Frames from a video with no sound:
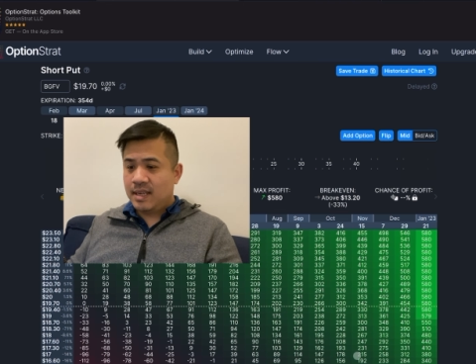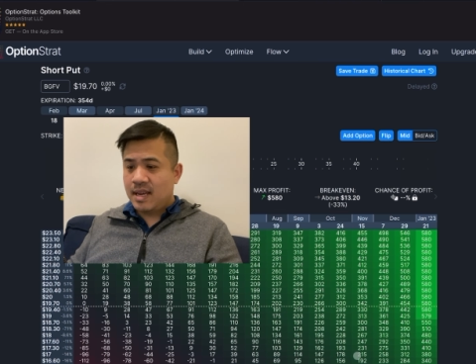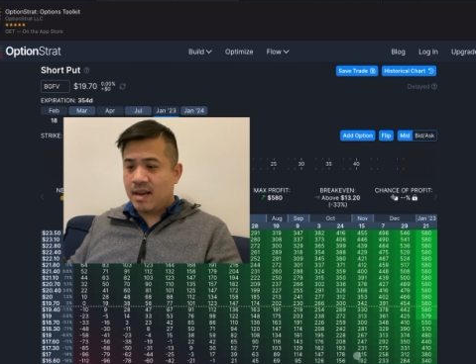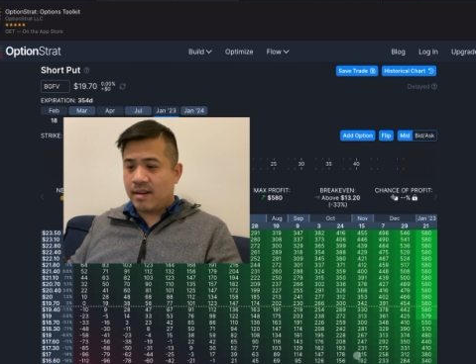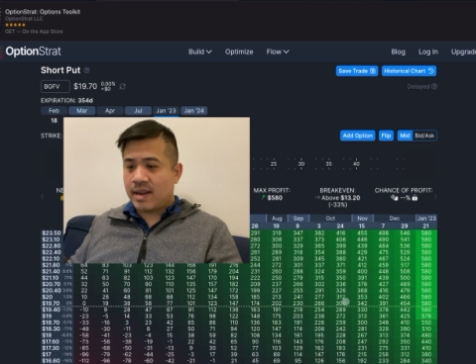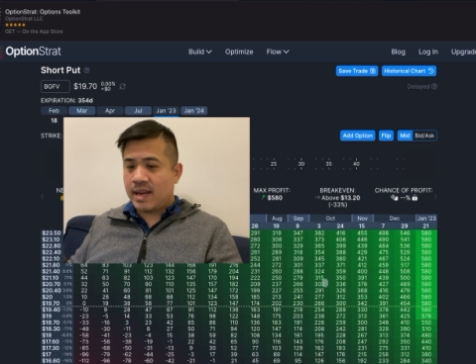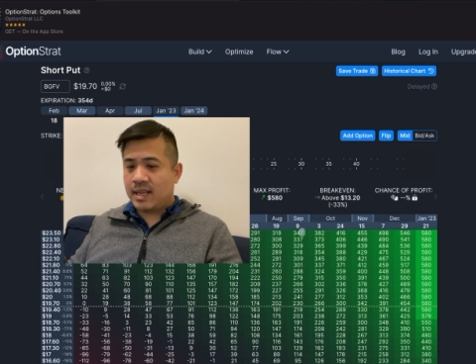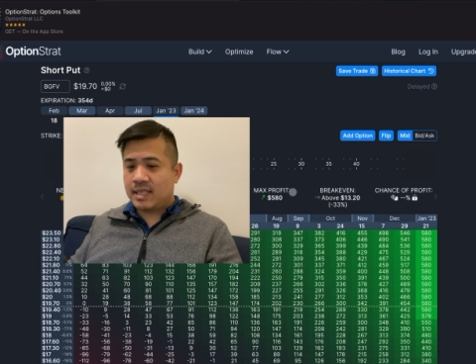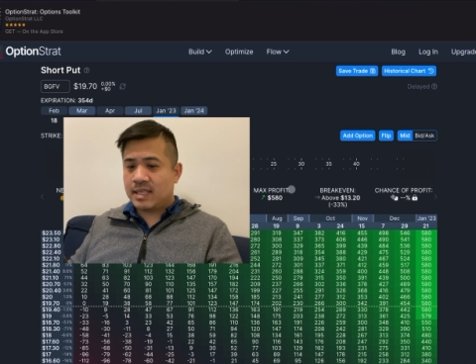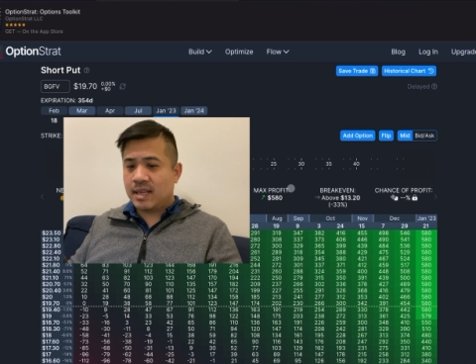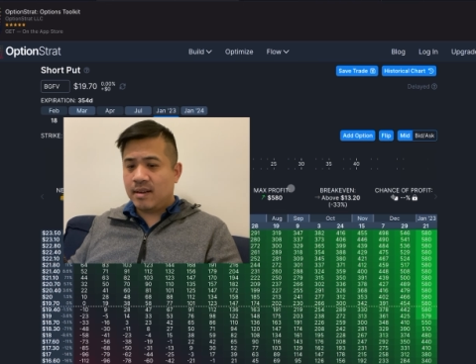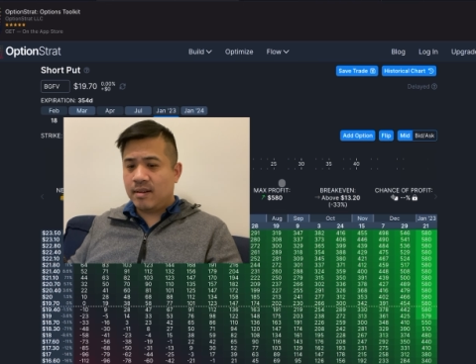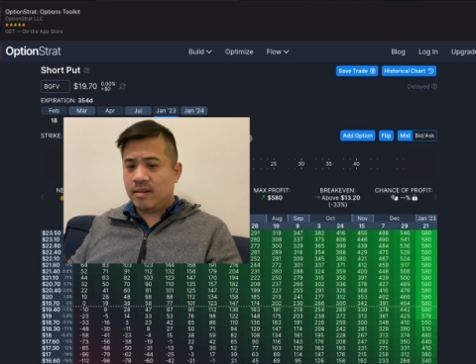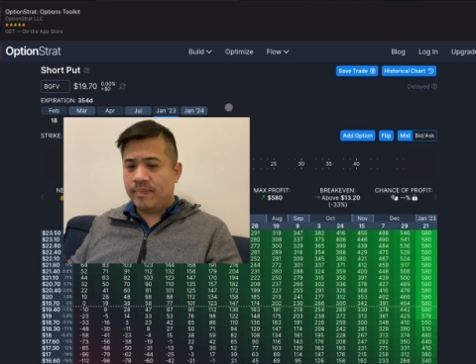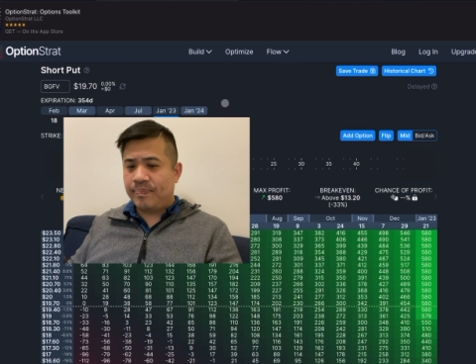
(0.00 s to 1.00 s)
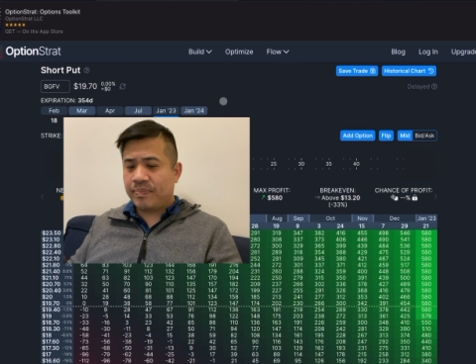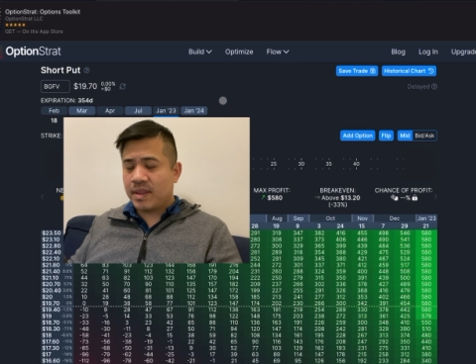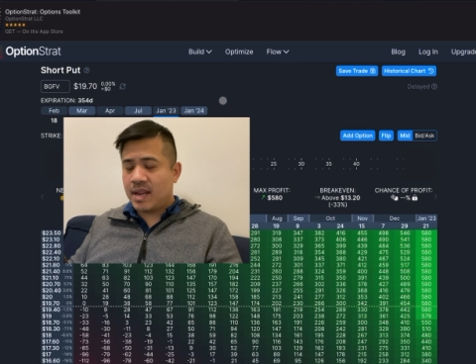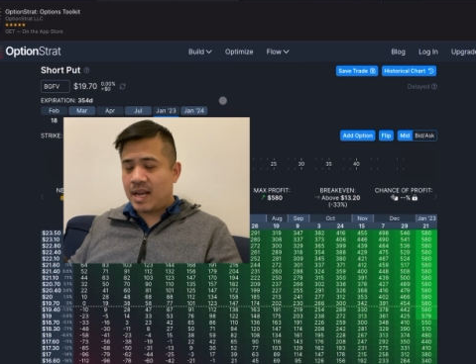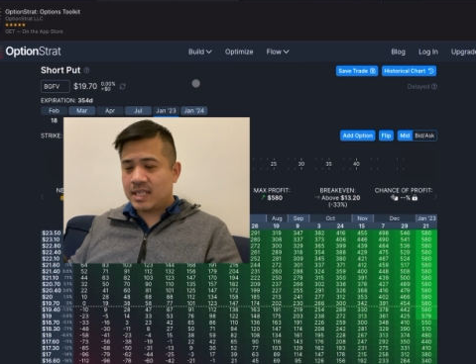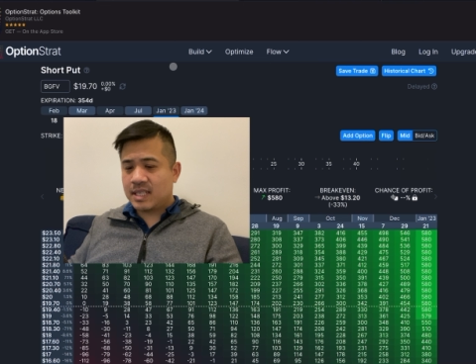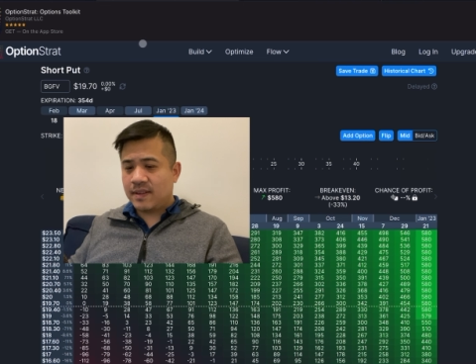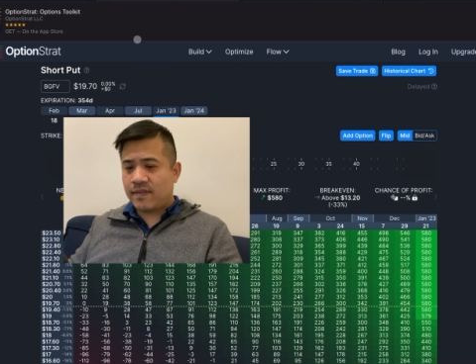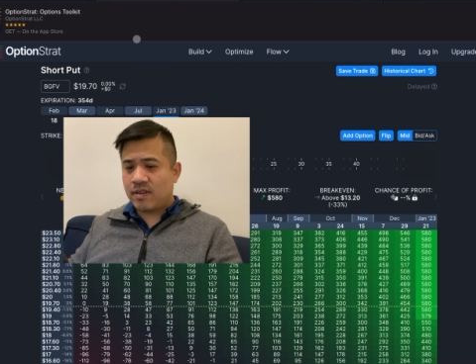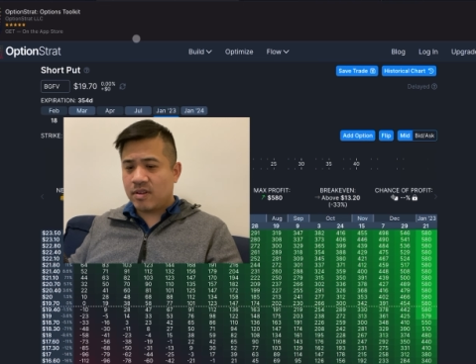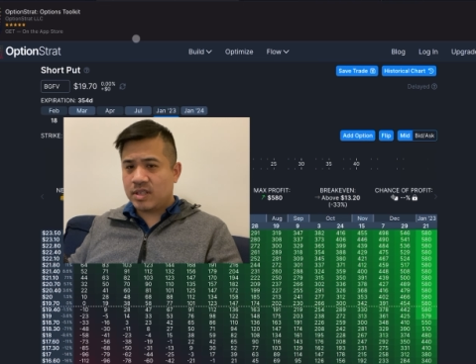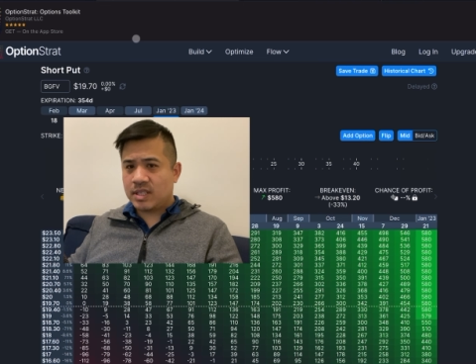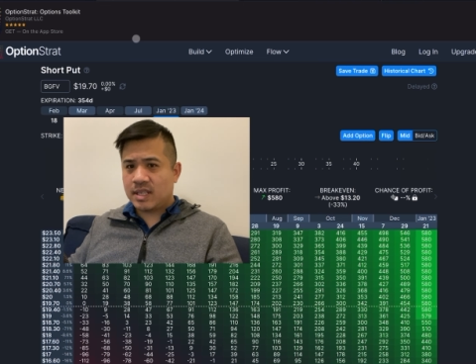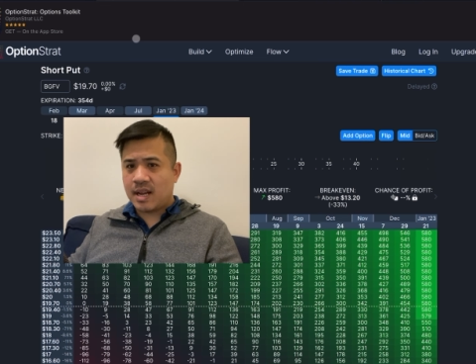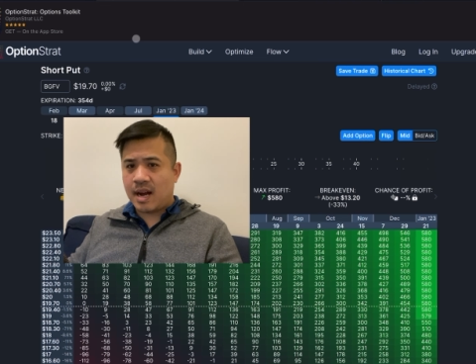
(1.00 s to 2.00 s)
Okay, so that's the
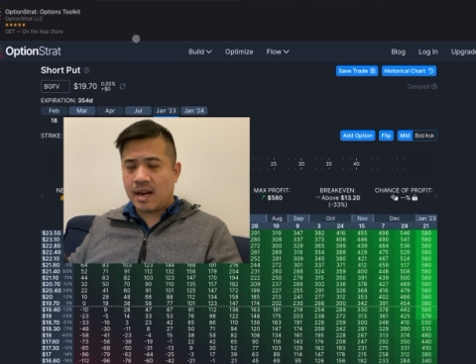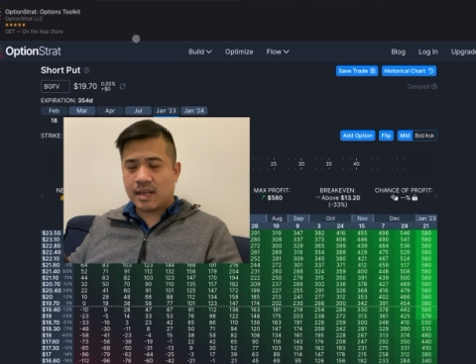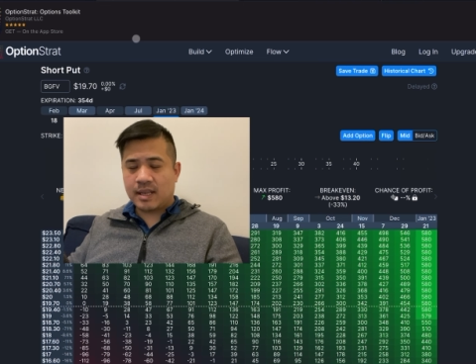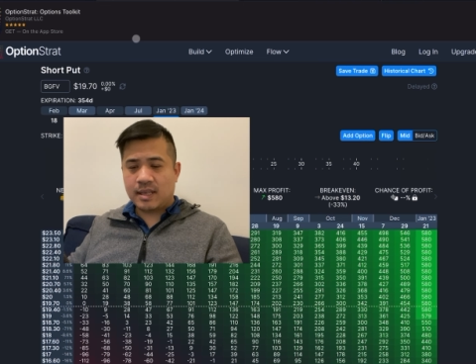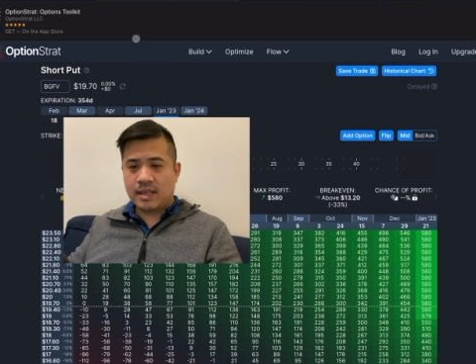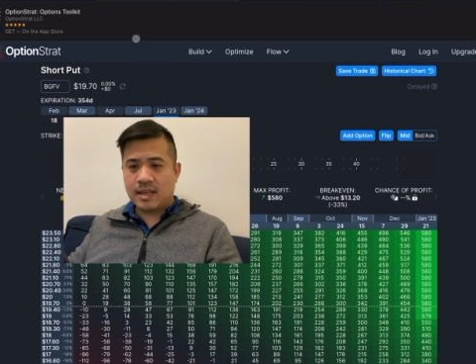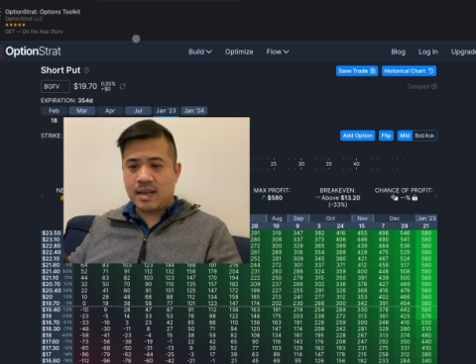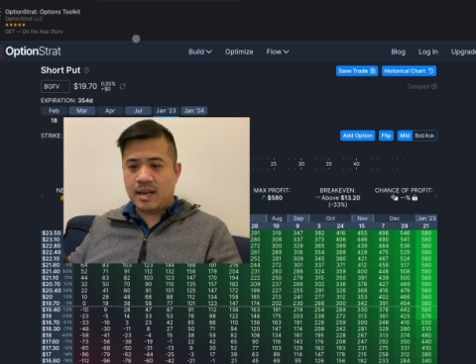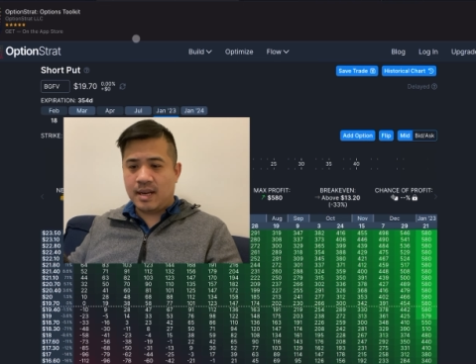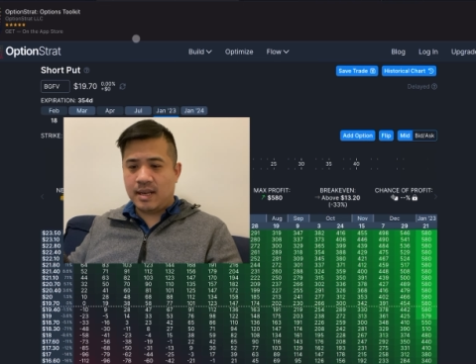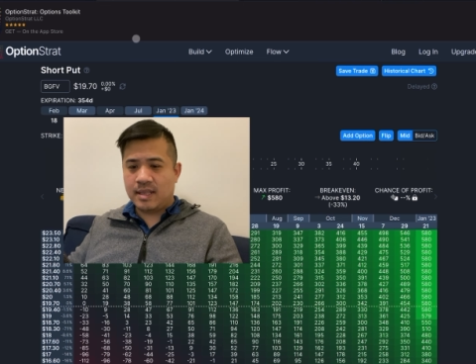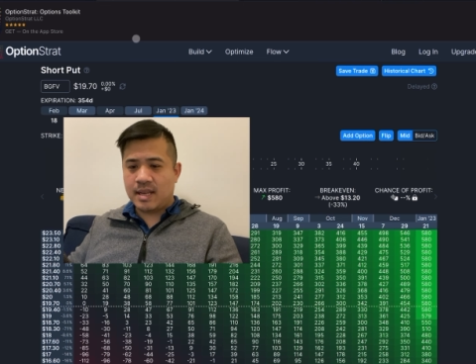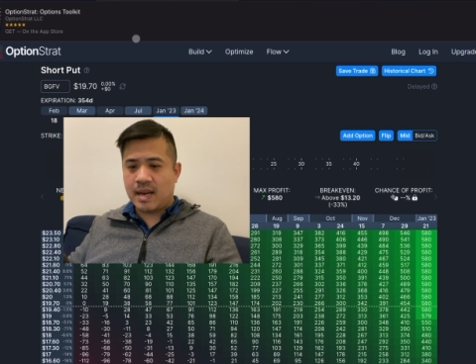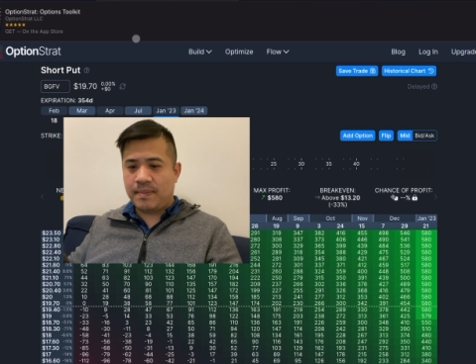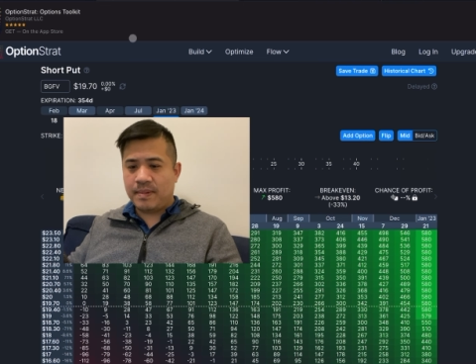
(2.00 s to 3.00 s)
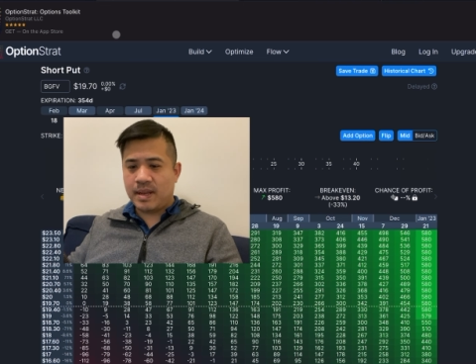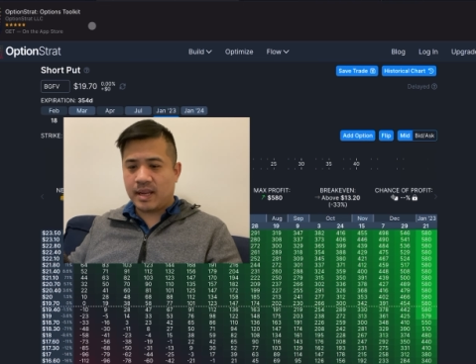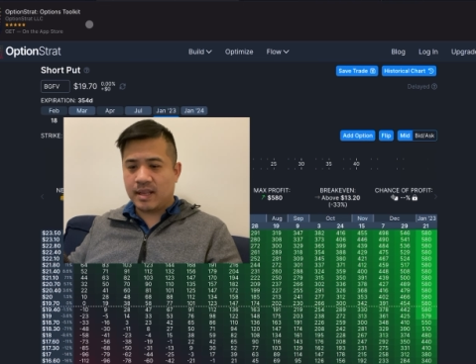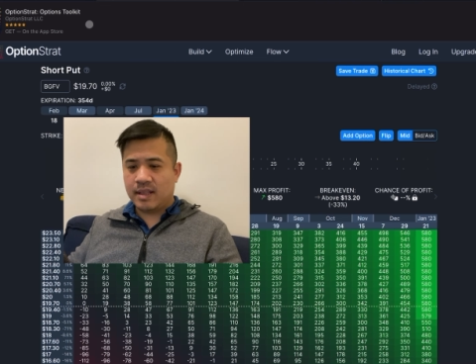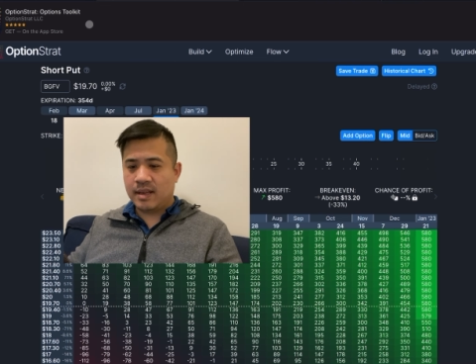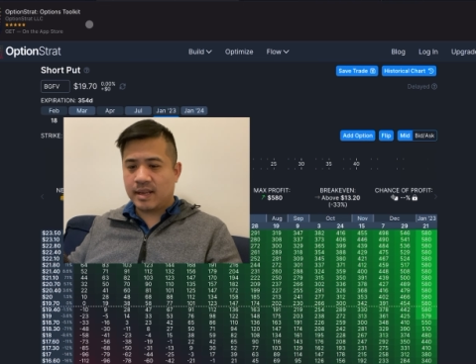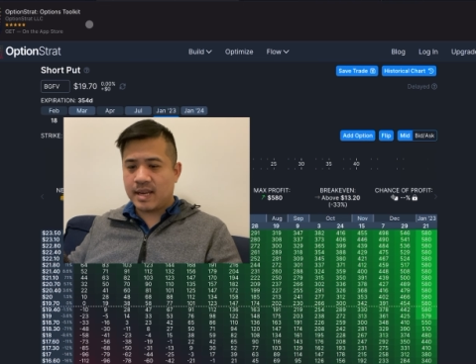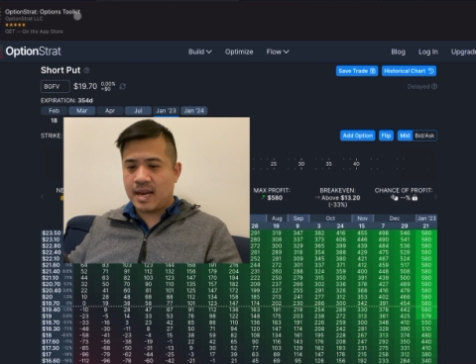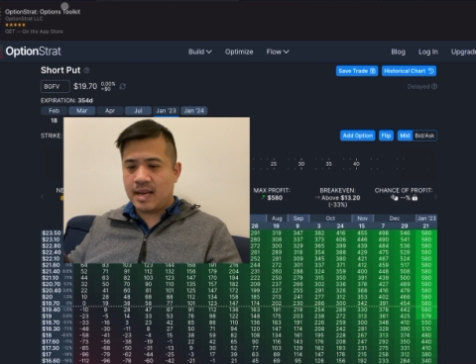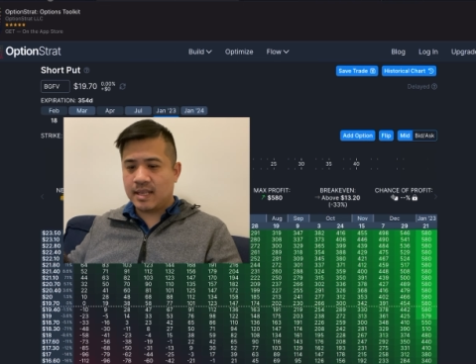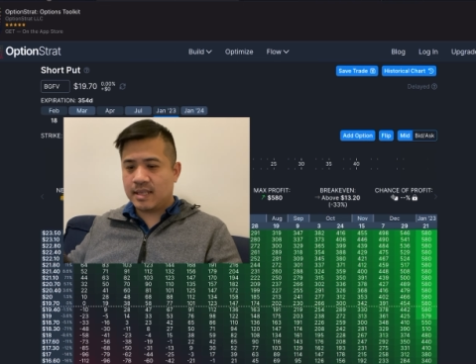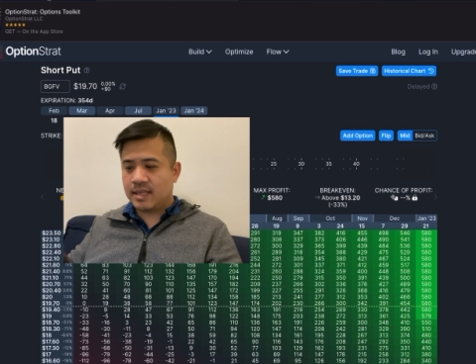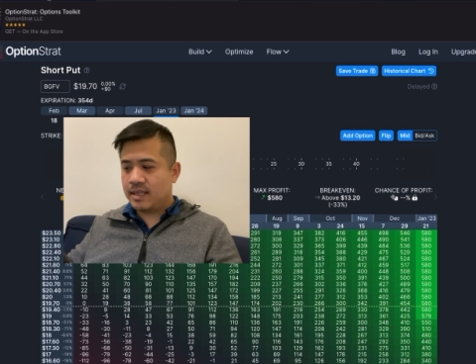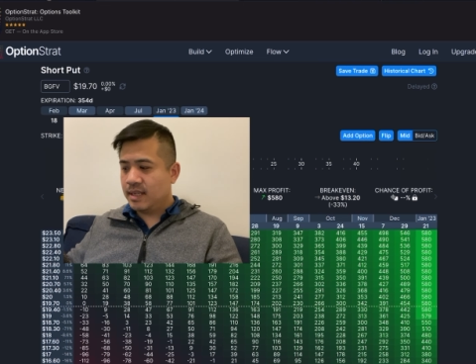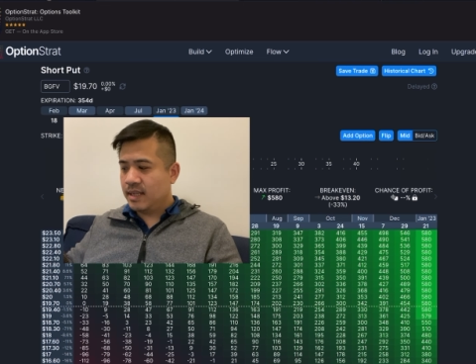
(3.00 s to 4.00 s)
first stock that I'm taking a look
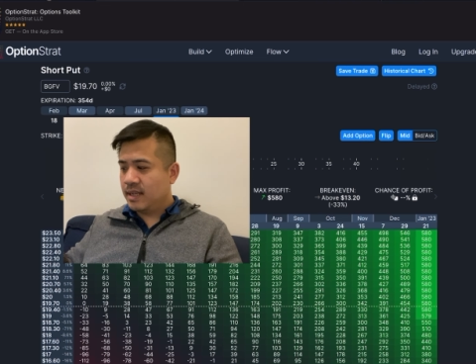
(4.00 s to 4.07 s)
at,